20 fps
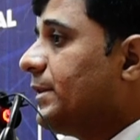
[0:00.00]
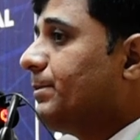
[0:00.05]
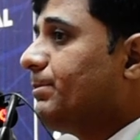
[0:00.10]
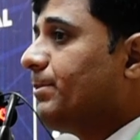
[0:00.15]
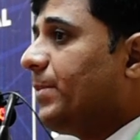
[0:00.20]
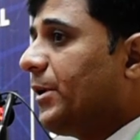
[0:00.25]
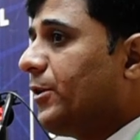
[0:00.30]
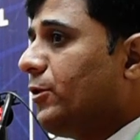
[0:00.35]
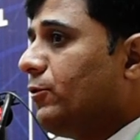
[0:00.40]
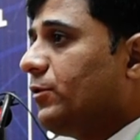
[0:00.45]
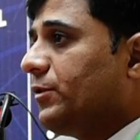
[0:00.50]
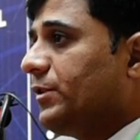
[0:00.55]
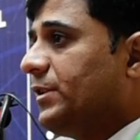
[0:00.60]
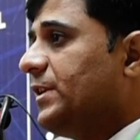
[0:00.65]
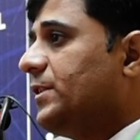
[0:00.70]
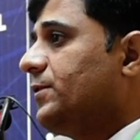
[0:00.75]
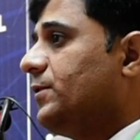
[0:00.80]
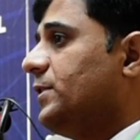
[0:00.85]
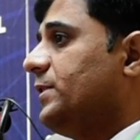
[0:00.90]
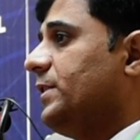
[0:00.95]

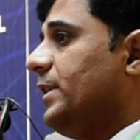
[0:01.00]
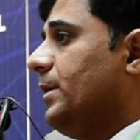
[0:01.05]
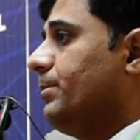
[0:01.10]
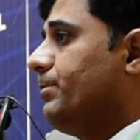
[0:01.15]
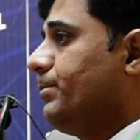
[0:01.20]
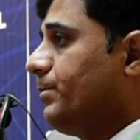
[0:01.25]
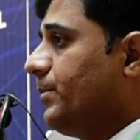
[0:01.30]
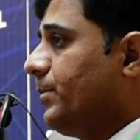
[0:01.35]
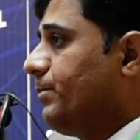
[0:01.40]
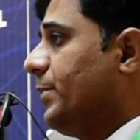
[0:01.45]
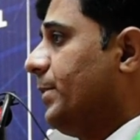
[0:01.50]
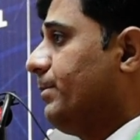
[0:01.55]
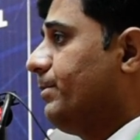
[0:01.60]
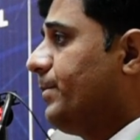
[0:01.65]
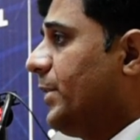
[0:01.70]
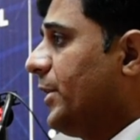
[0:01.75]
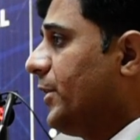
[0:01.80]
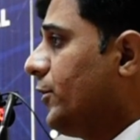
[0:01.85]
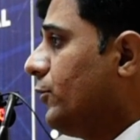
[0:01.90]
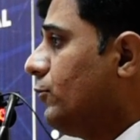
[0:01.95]
This was a
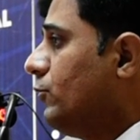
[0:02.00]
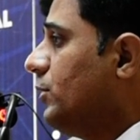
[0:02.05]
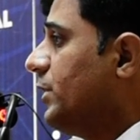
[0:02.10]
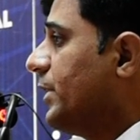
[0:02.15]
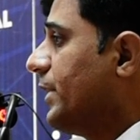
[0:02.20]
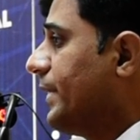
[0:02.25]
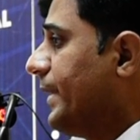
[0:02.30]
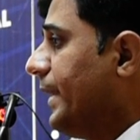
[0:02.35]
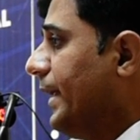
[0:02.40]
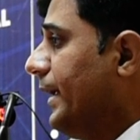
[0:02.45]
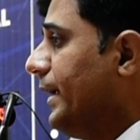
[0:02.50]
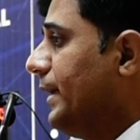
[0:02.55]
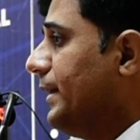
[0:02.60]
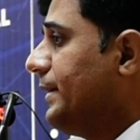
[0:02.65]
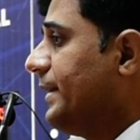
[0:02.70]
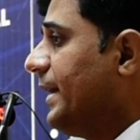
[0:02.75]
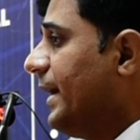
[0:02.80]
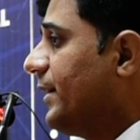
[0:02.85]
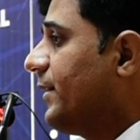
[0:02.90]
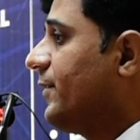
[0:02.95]
particular
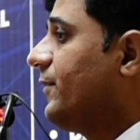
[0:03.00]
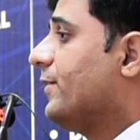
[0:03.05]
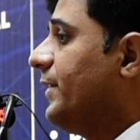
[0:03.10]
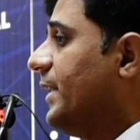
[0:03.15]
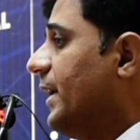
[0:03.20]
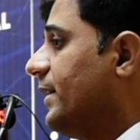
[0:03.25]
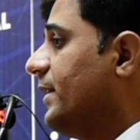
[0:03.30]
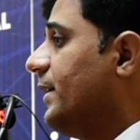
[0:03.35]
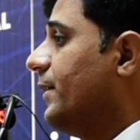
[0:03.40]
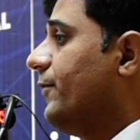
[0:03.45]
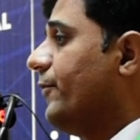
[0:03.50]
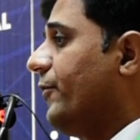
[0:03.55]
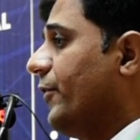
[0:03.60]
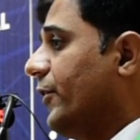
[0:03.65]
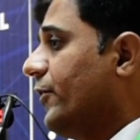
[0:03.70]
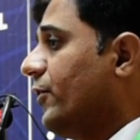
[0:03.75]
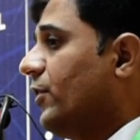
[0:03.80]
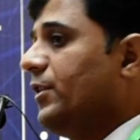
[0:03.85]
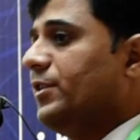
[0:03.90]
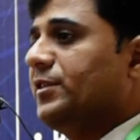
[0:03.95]
thing that
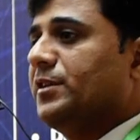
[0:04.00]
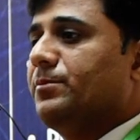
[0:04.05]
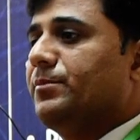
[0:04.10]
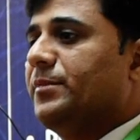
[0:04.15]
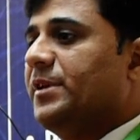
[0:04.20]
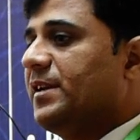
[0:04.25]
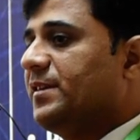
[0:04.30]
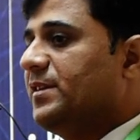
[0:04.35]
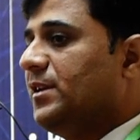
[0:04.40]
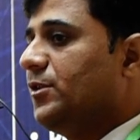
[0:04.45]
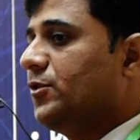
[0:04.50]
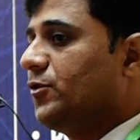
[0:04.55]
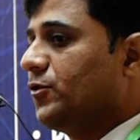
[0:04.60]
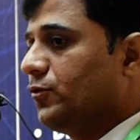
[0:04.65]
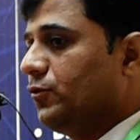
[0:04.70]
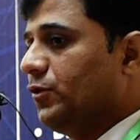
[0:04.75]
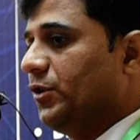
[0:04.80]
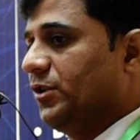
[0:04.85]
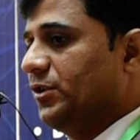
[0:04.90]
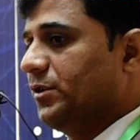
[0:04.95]
federalism doesn't
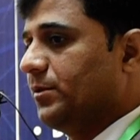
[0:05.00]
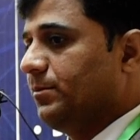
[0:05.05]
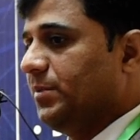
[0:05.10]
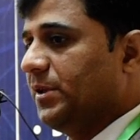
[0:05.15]
suit,